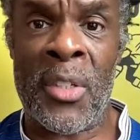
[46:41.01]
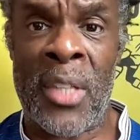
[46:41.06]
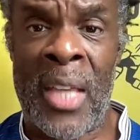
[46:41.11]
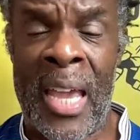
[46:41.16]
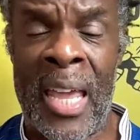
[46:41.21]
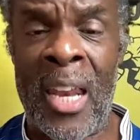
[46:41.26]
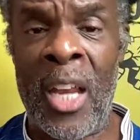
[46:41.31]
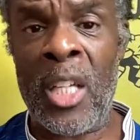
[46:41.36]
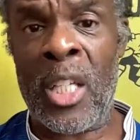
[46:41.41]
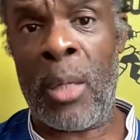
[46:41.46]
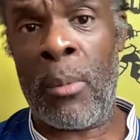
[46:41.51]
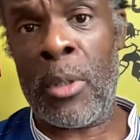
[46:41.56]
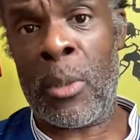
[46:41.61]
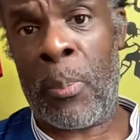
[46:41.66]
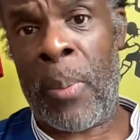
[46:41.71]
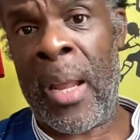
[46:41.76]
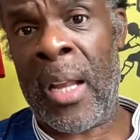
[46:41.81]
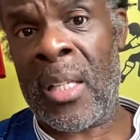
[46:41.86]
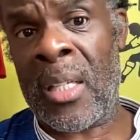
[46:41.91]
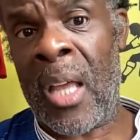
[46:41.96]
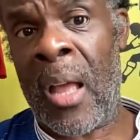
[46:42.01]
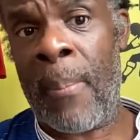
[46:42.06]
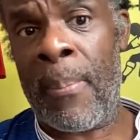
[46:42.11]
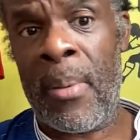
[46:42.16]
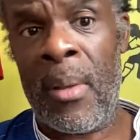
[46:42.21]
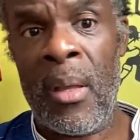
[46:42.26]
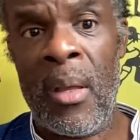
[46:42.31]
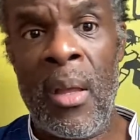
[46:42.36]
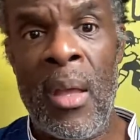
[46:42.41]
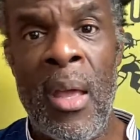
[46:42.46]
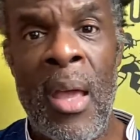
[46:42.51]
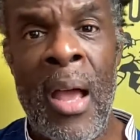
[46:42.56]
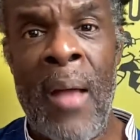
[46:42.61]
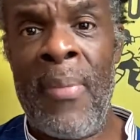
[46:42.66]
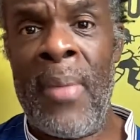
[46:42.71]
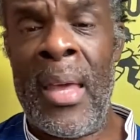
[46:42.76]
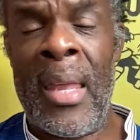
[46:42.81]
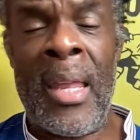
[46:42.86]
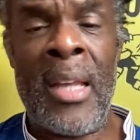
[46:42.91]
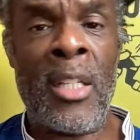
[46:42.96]
The energy was picked up,
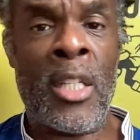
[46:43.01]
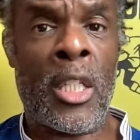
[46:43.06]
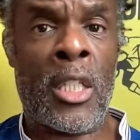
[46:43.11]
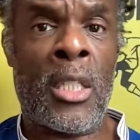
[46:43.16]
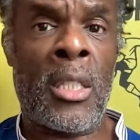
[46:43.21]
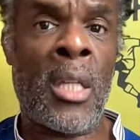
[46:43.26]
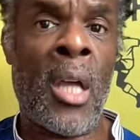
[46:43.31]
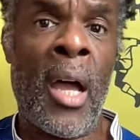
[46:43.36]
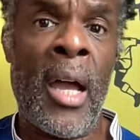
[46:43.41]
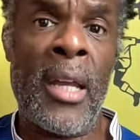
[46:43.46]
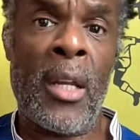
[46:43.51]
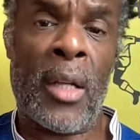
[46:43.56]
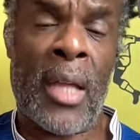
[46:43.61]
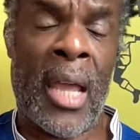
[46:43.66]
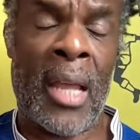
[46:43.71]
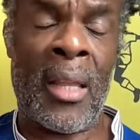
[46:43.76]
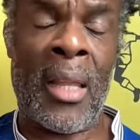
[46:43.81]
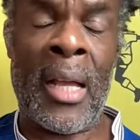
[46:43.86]
and then it just died again.